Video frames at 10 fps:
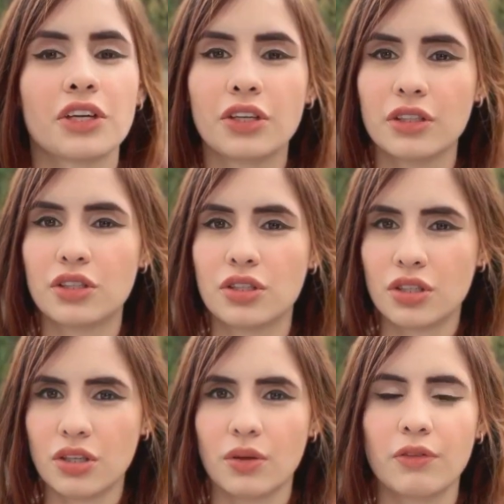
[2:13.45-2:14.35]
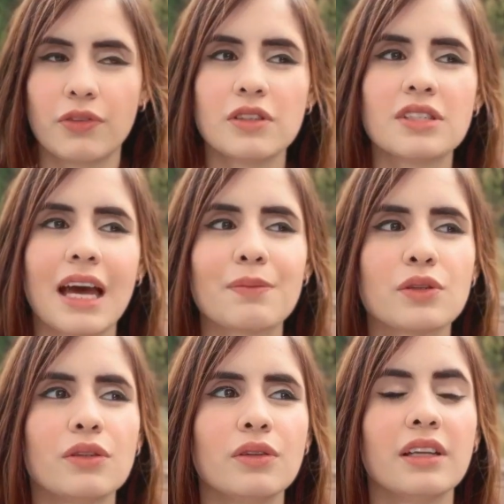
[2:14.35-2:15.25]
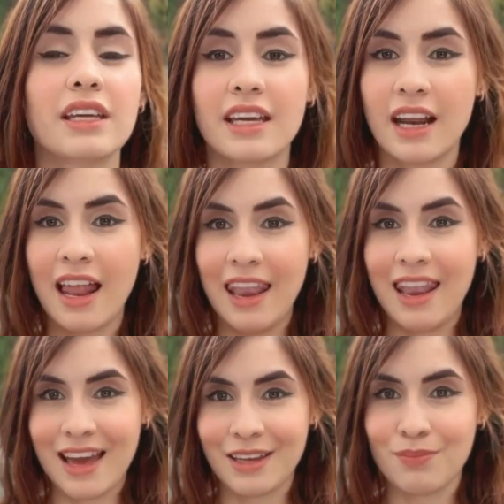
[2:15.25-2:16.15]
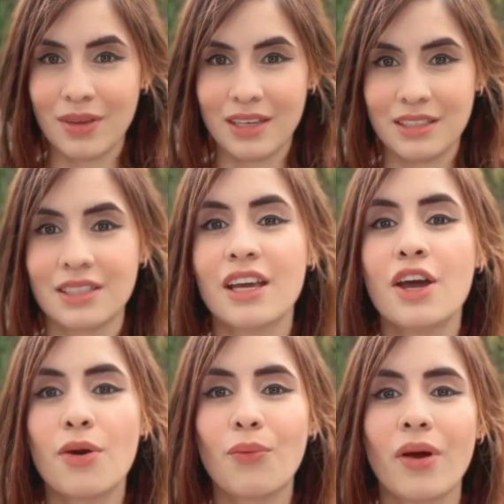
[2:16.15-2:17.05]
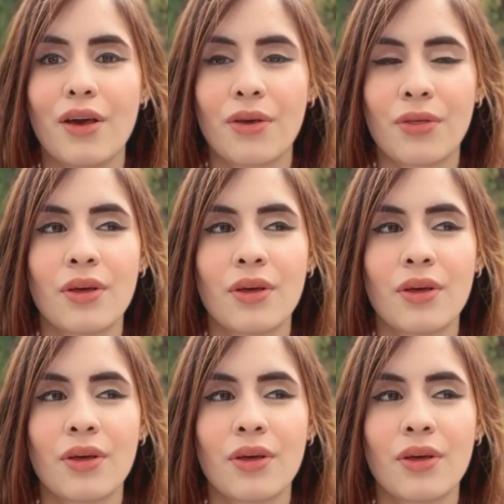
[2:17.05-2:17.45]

good to you, it feels absolutely in alignment with